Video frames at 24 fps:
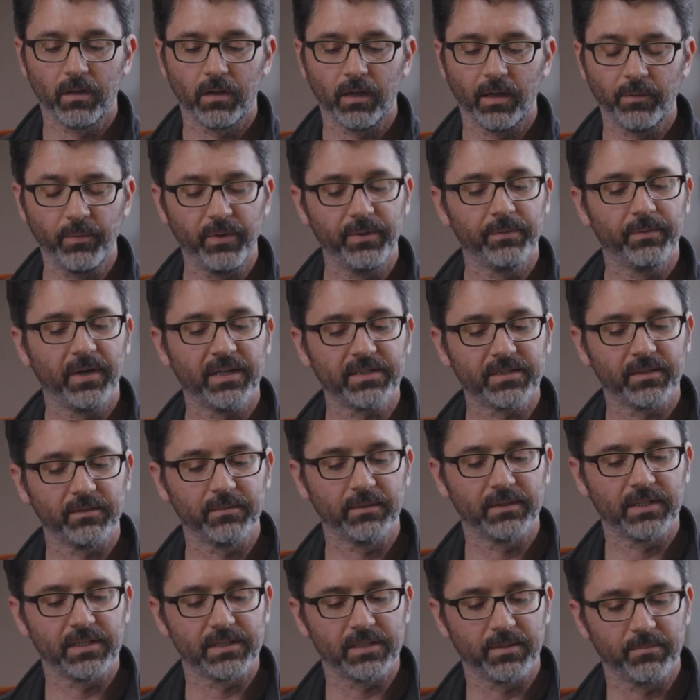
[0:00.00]
and we wrestled
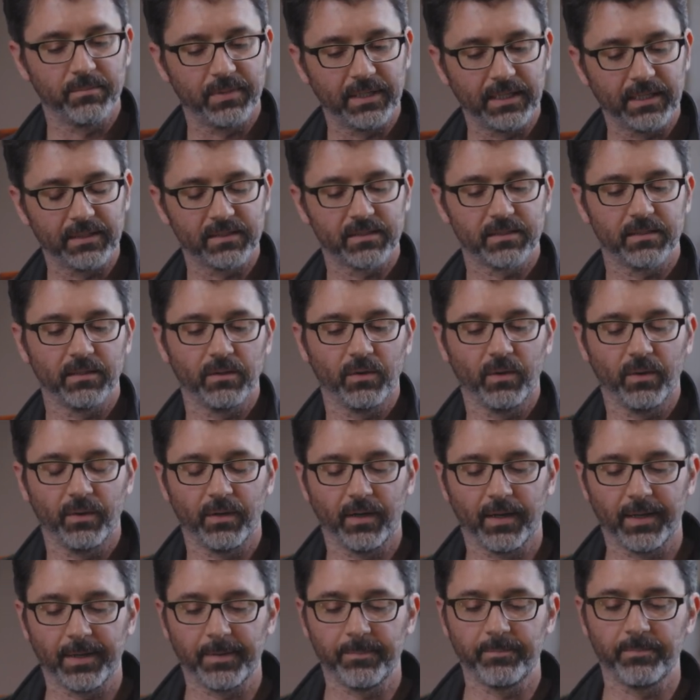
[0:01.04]
with this a bit. So
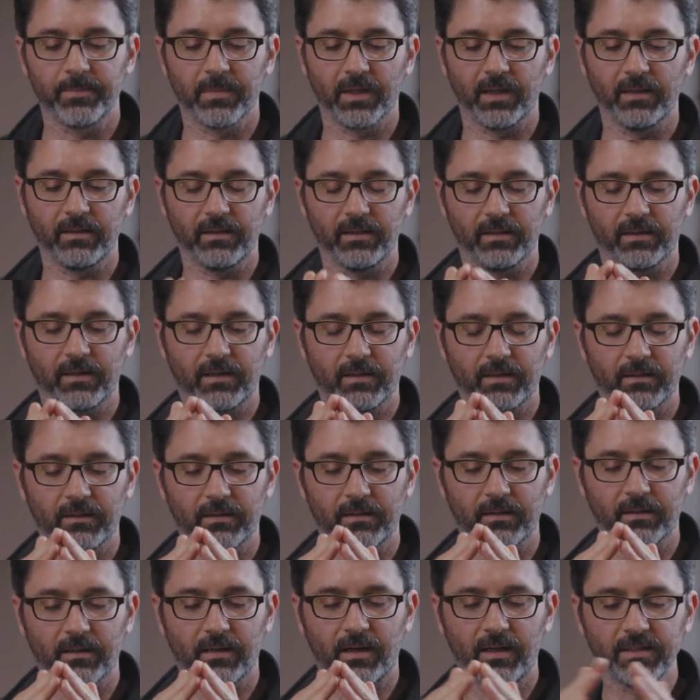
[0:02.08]
um, the
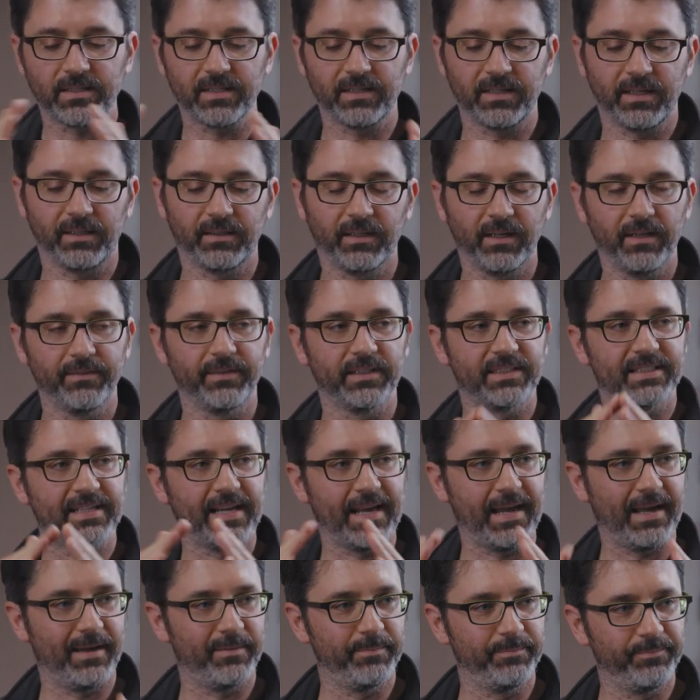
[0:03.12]
the content area of a
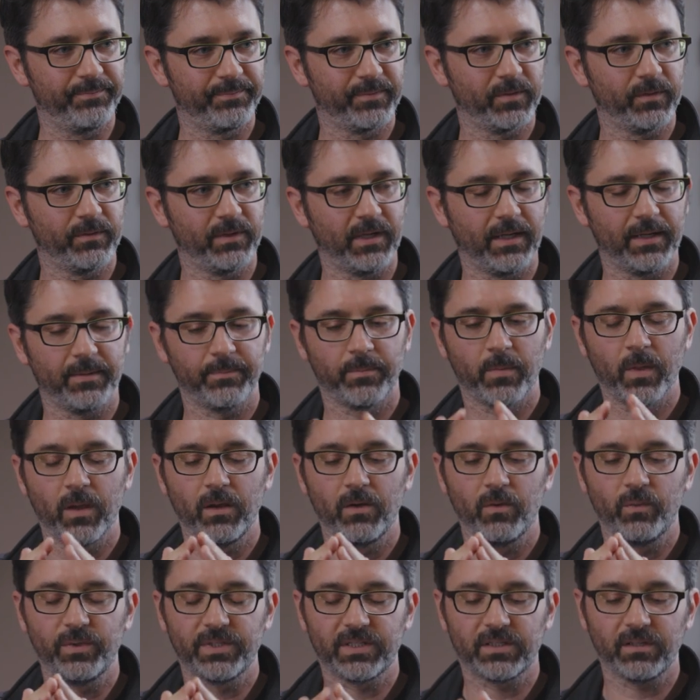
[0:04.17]
tab, right?
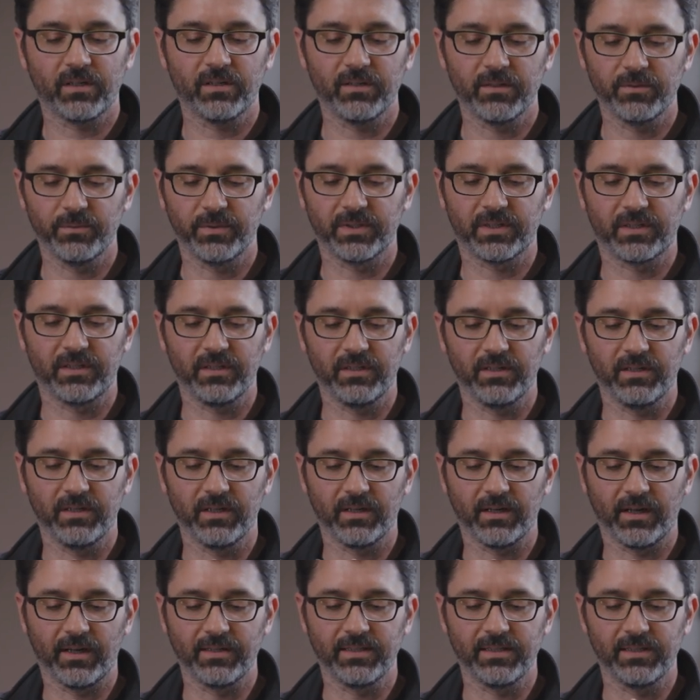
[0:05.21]
We started with the
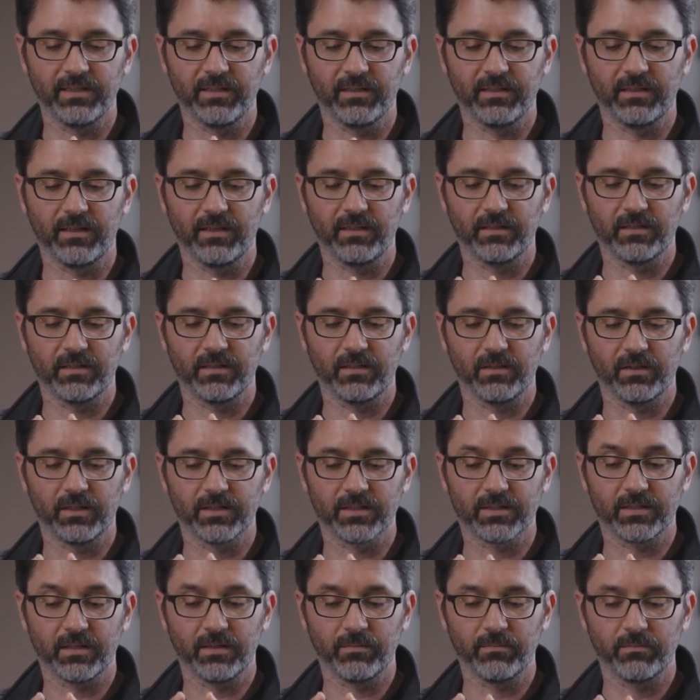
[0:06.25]
idea that there are
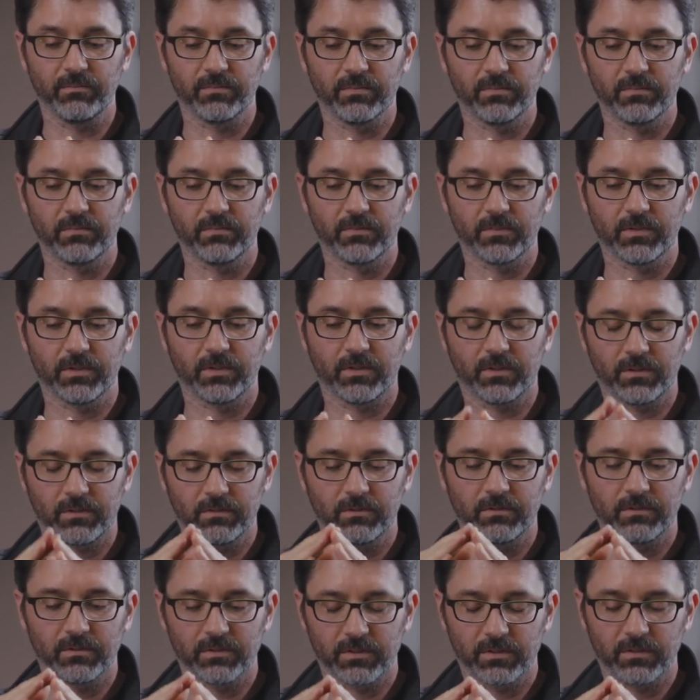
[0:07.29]
some.
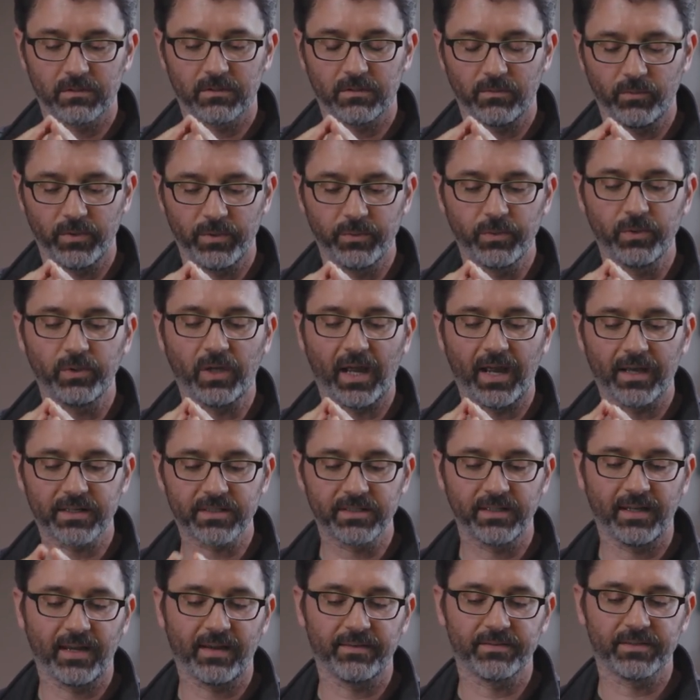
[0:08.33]
We will
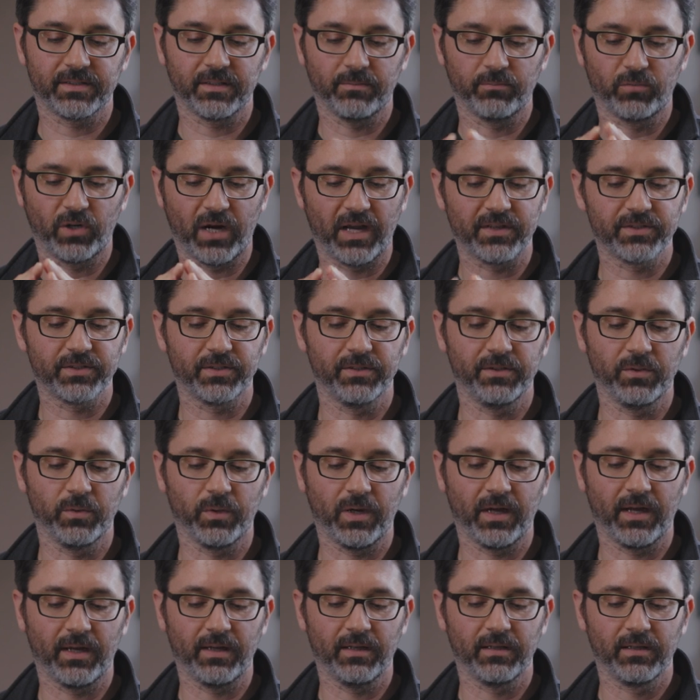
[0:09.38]
actually have some browser U
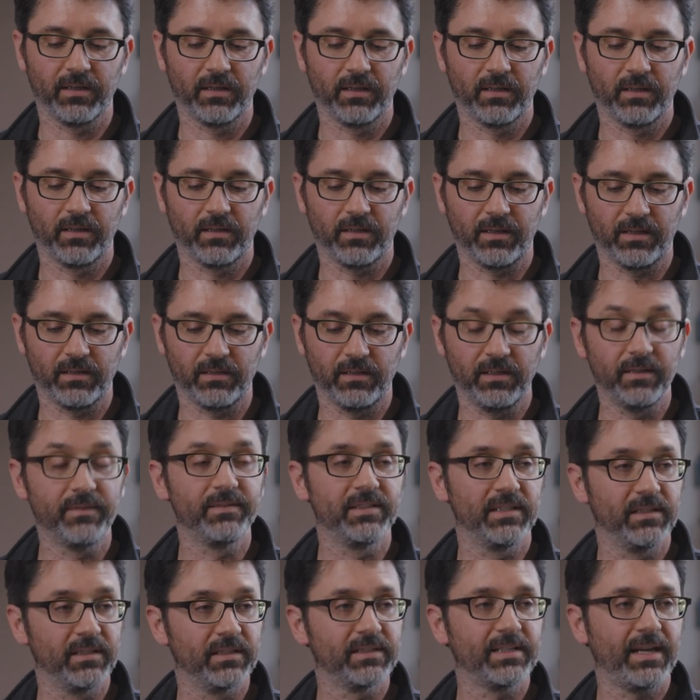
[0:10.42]
I that
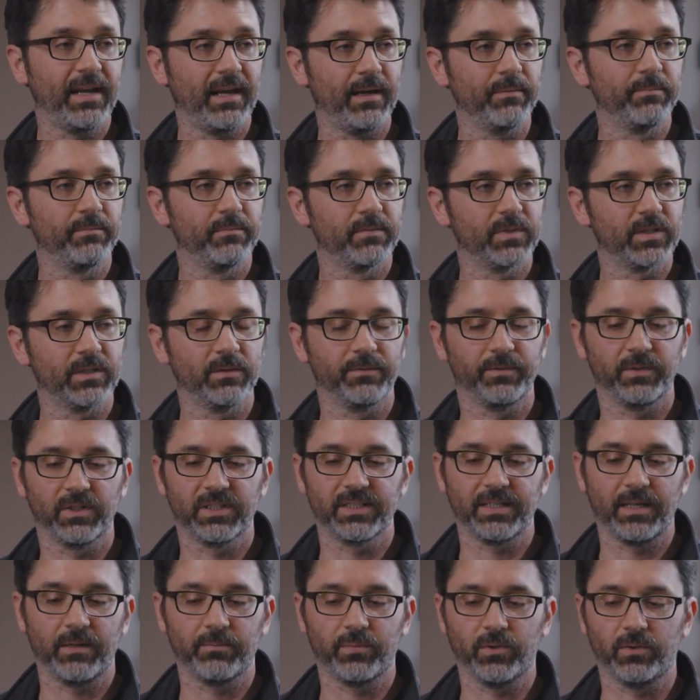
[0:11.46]
lives in the tab. So for
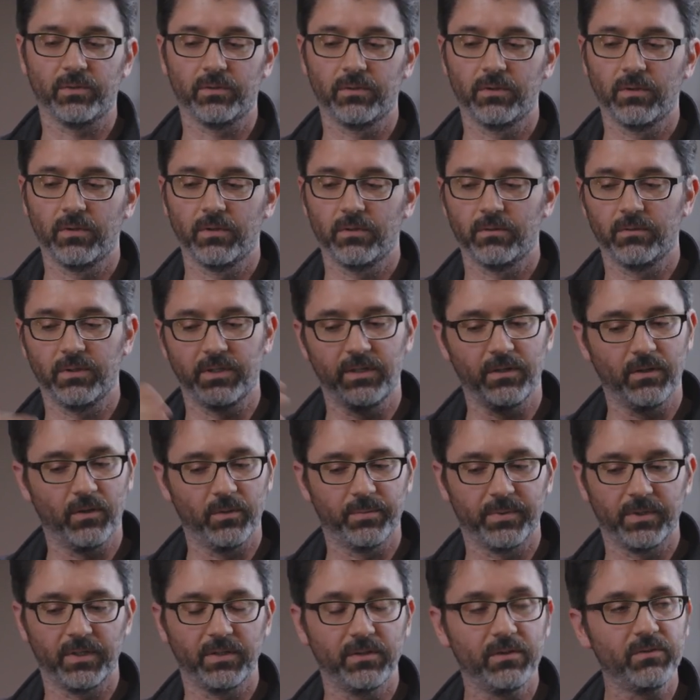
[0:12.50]
example, when you
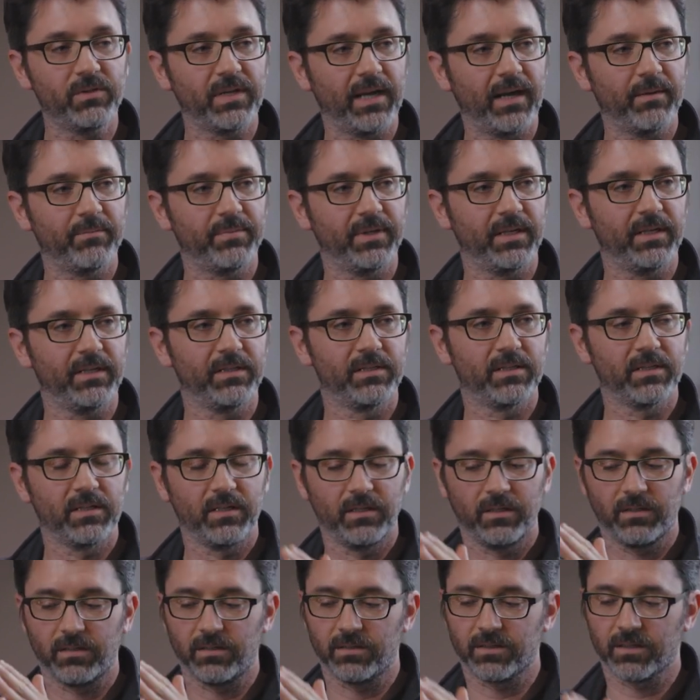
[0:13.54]
open a new tab page,
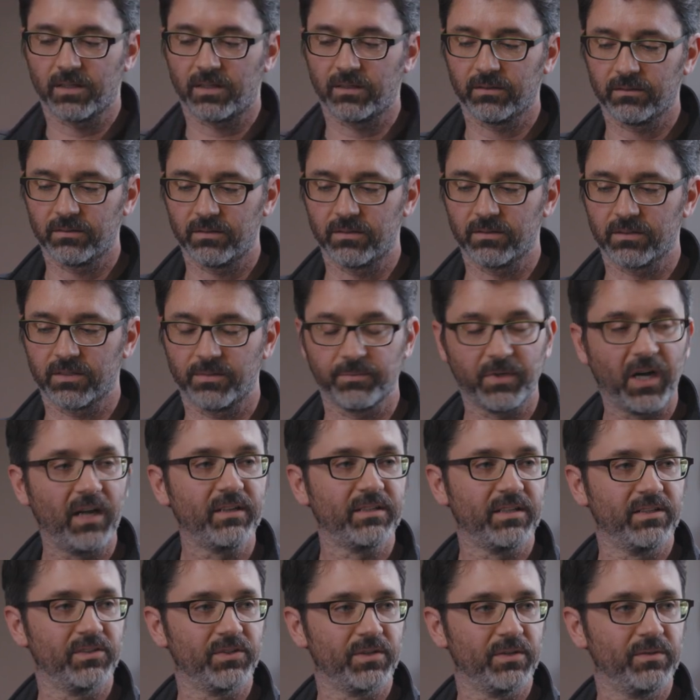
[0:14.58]
there's there's some
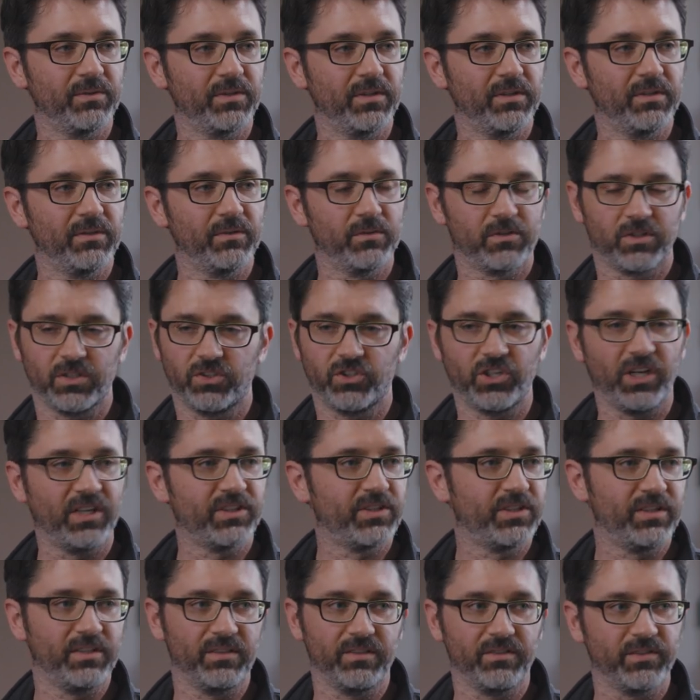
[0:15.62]
content shown to you,
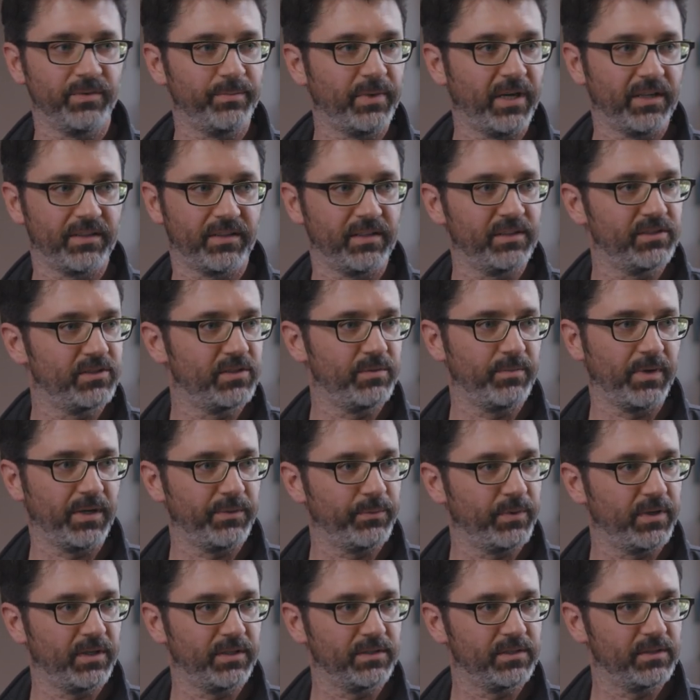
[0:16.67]
suggestions about things you might
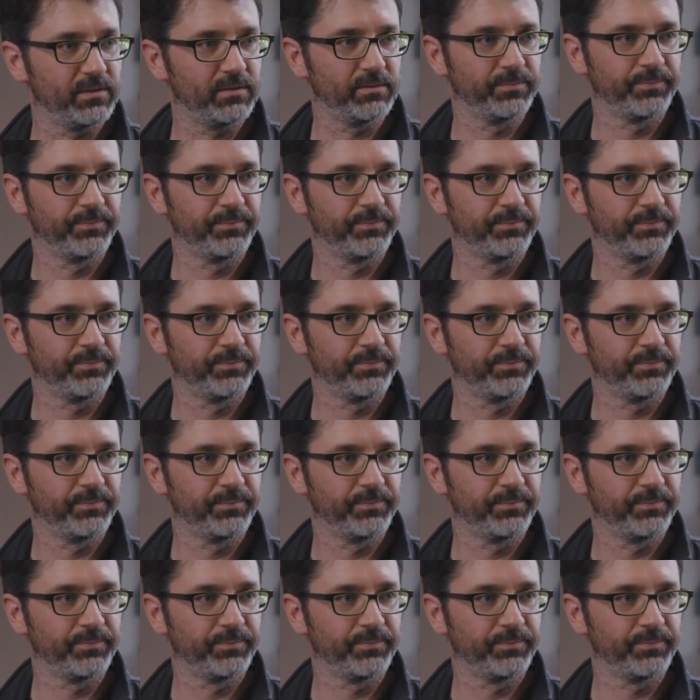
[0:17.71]
want to do.